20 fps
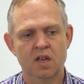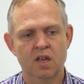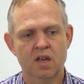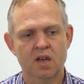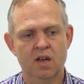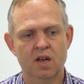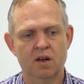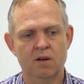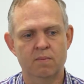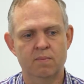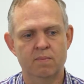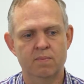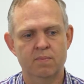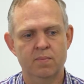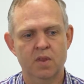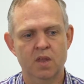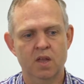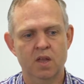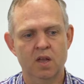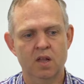a
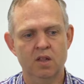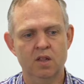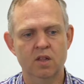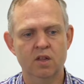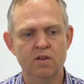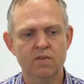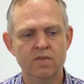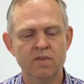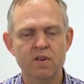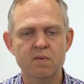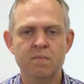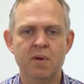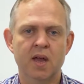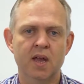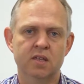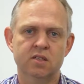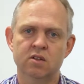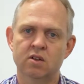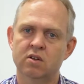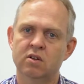lot of an
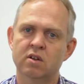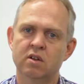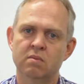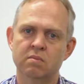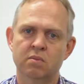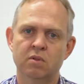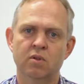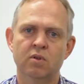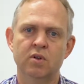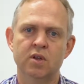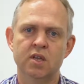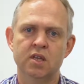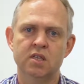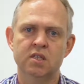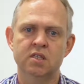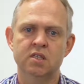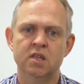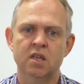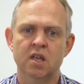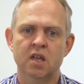impact on
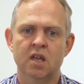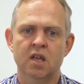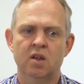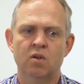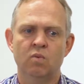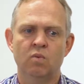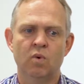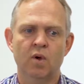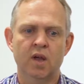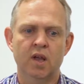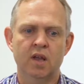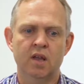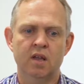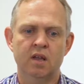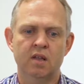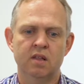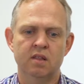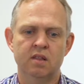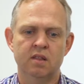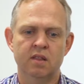employees
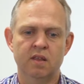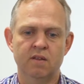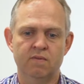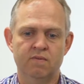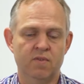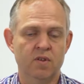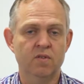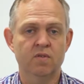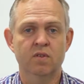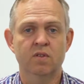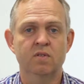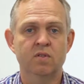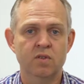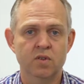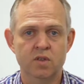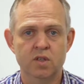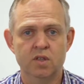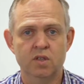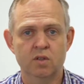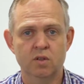where they're fearful
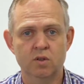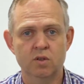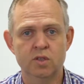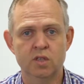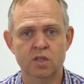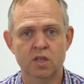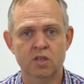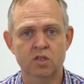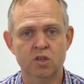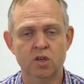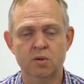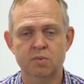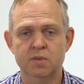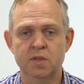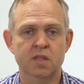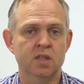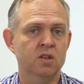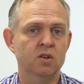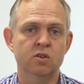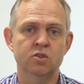of losing their jobs
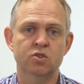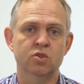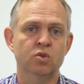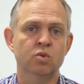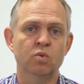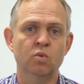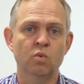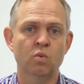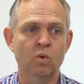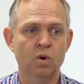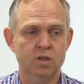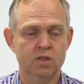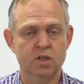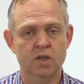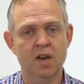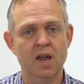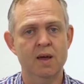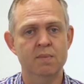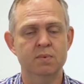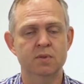and they're not sure what's
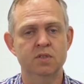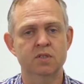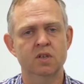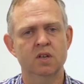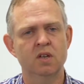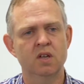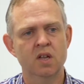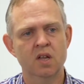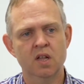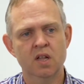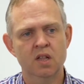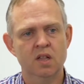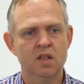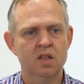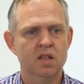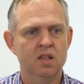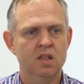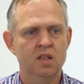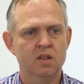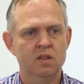going to happen. So
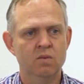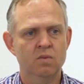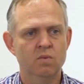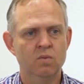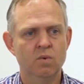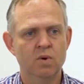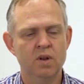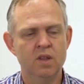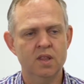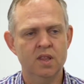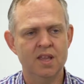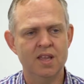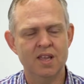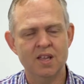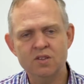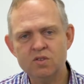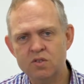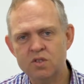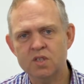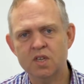one of the
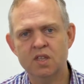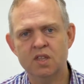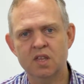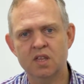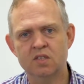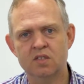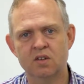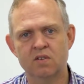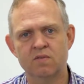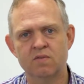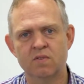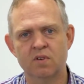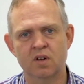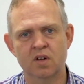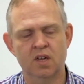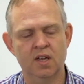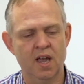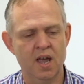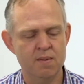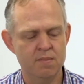interesting things
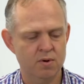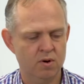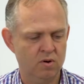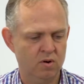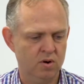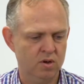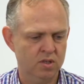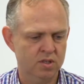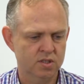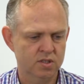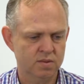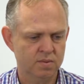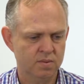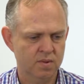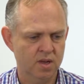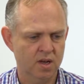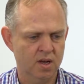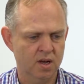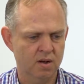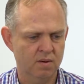I came across
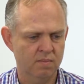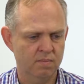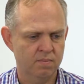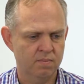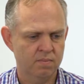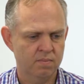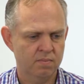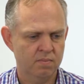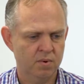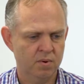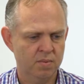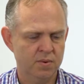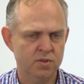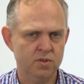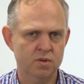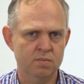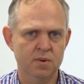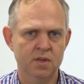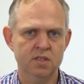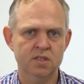probably about
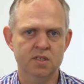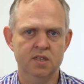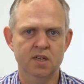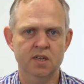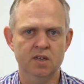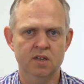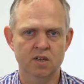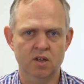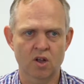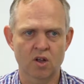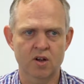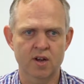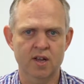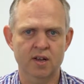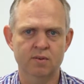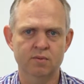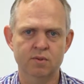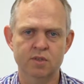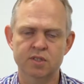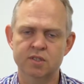2 months ago
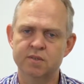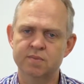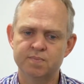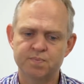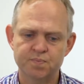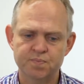now was